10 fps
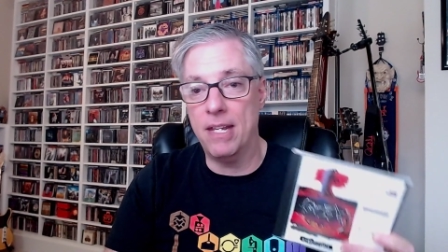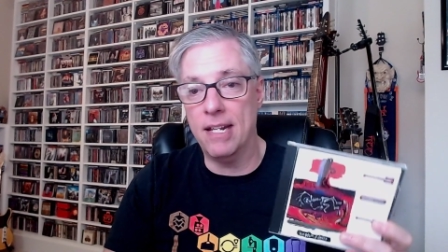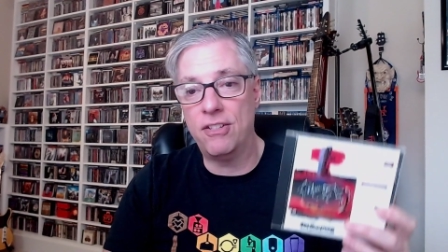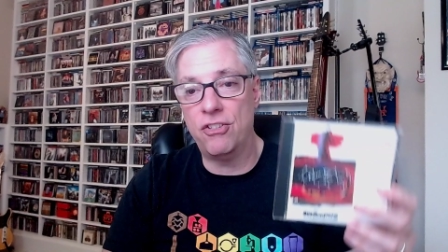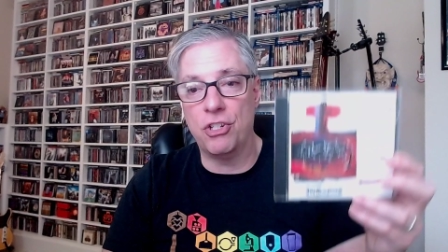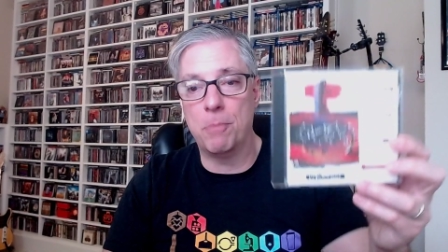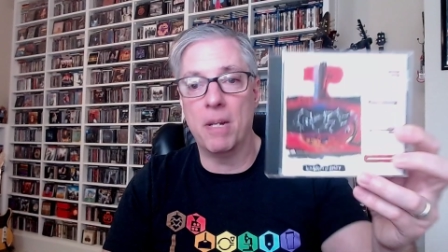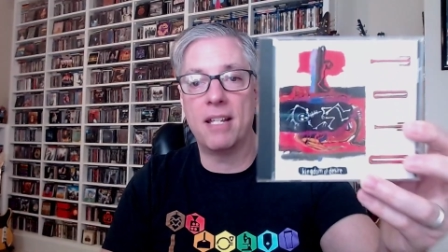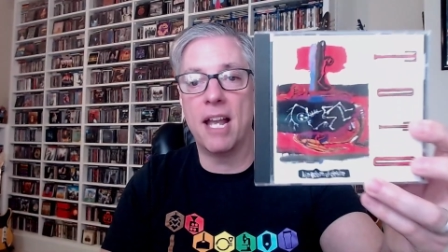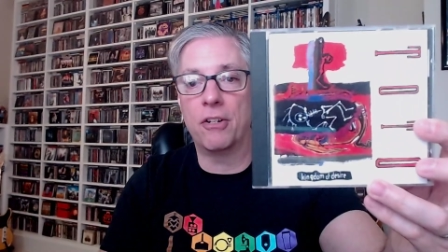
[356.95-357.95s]
It's just
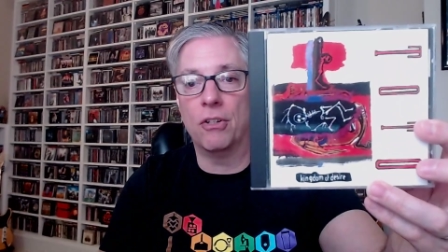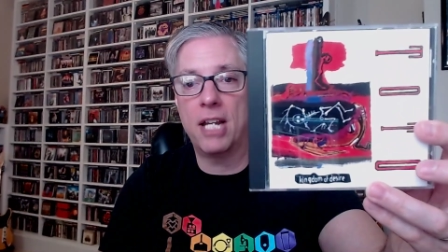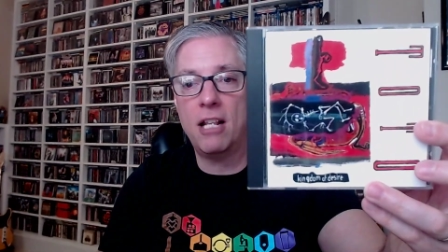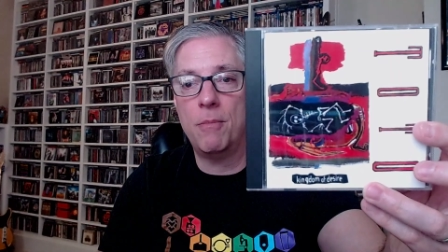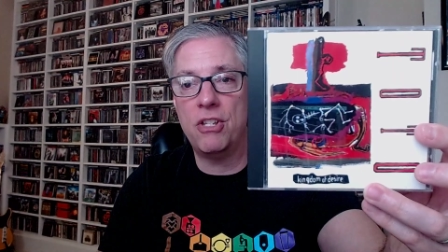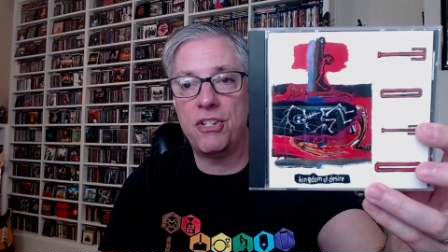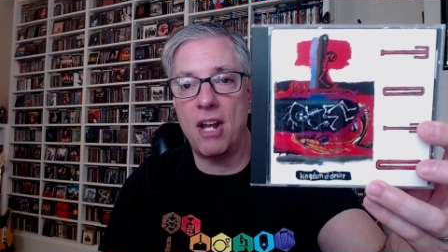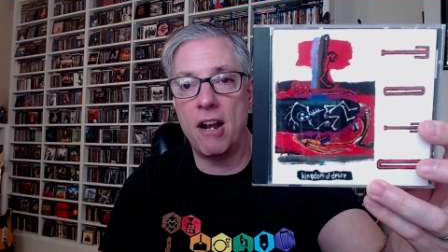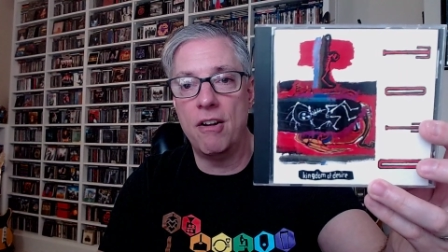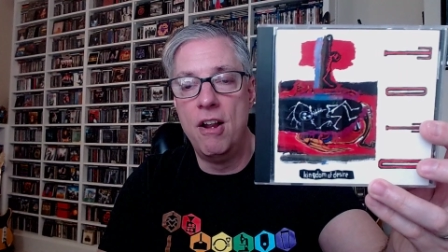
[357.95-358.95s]
spectacular. Kingdom of
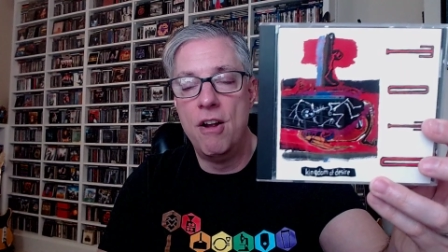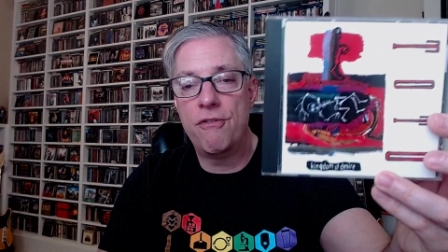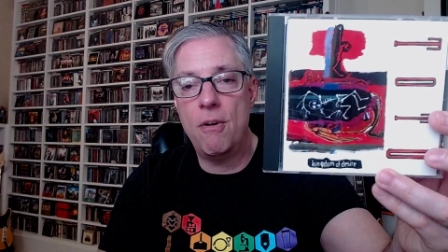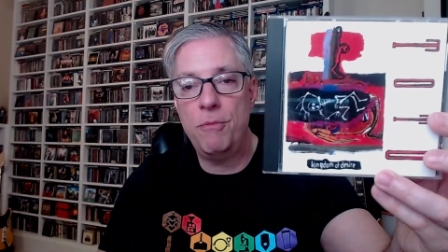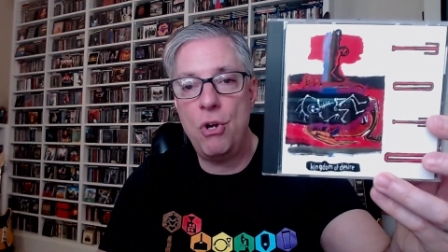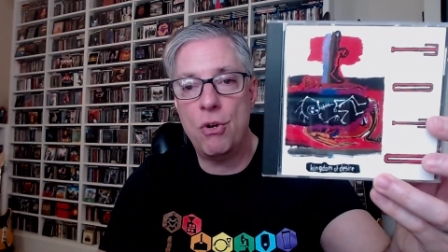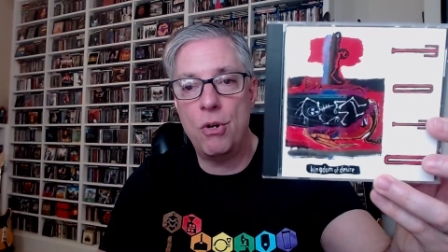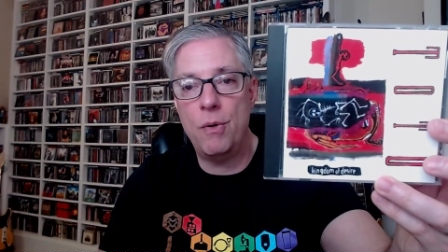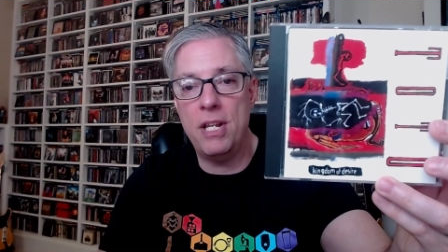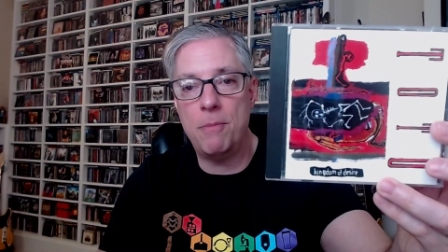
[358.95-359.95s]
Desire from
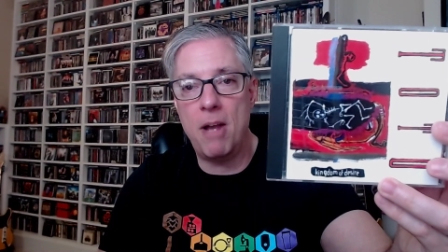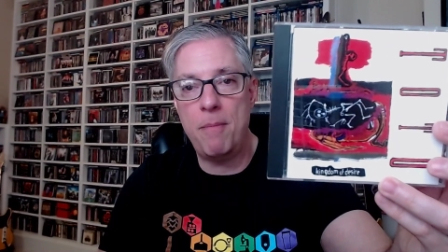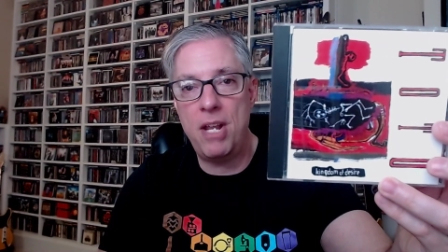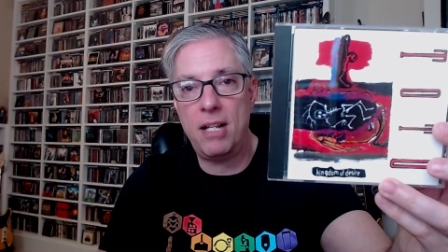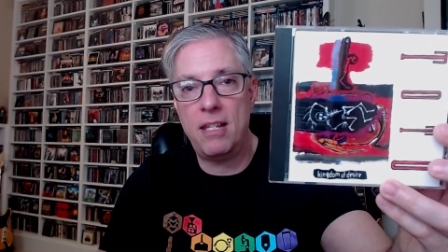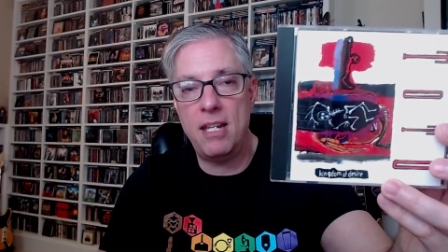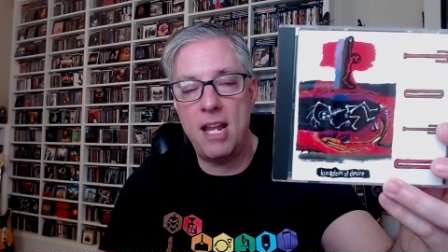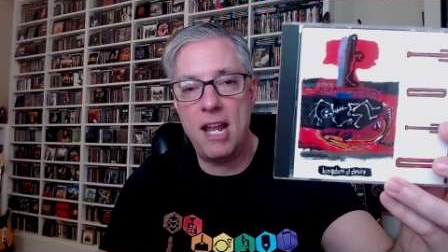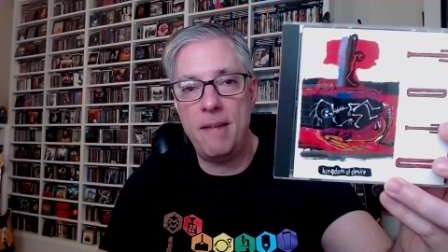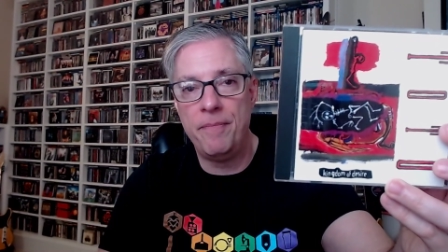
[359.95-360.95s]
Toto is my pick
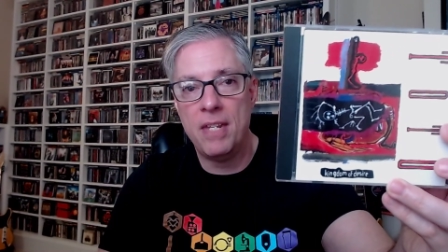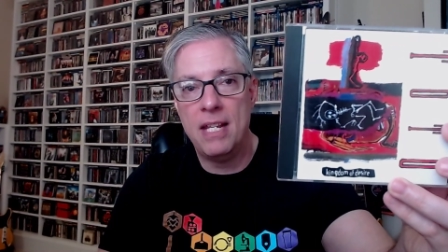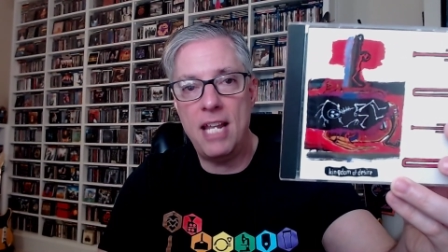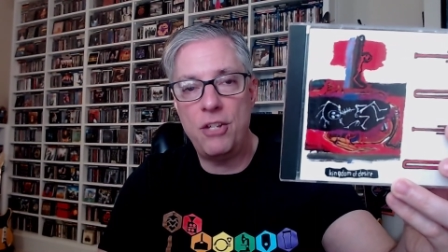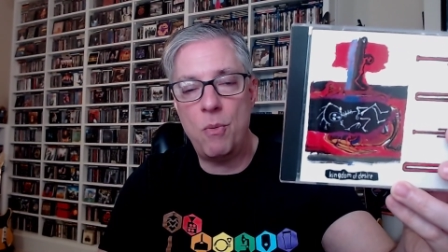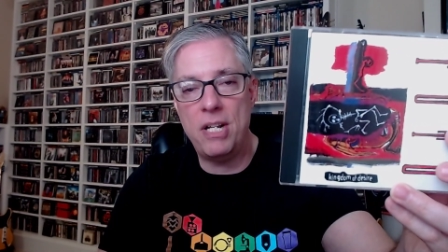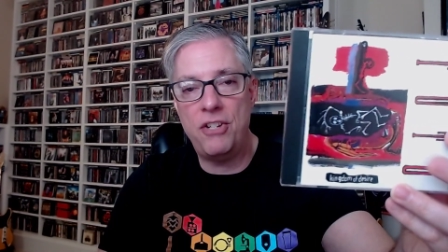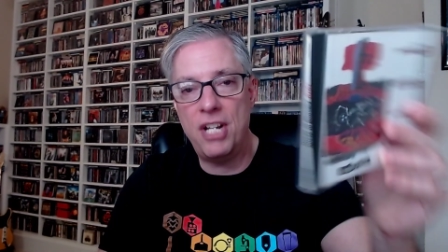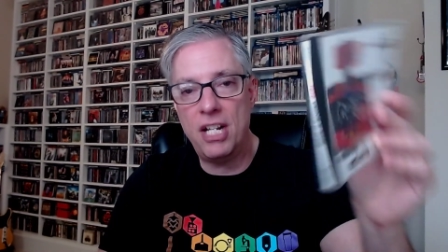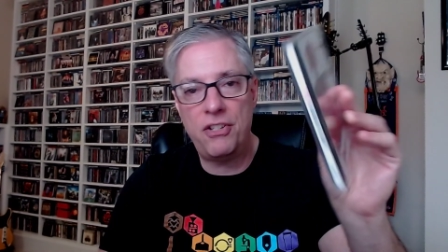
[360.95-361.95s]
today, day
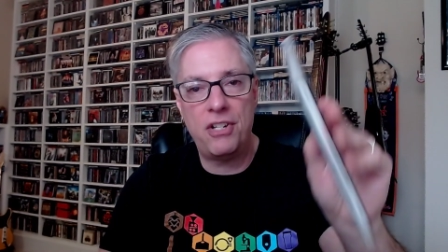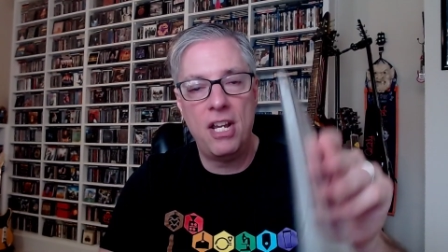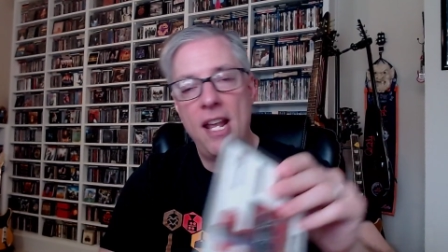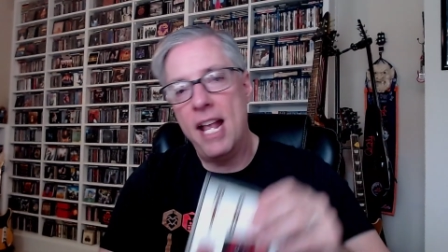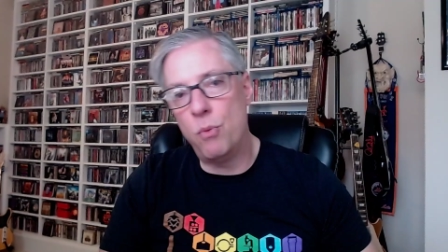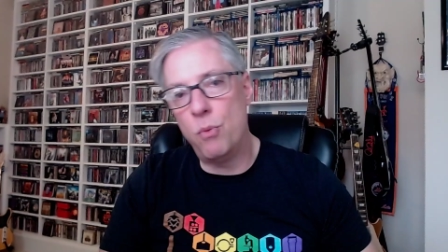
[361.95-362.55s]
26, as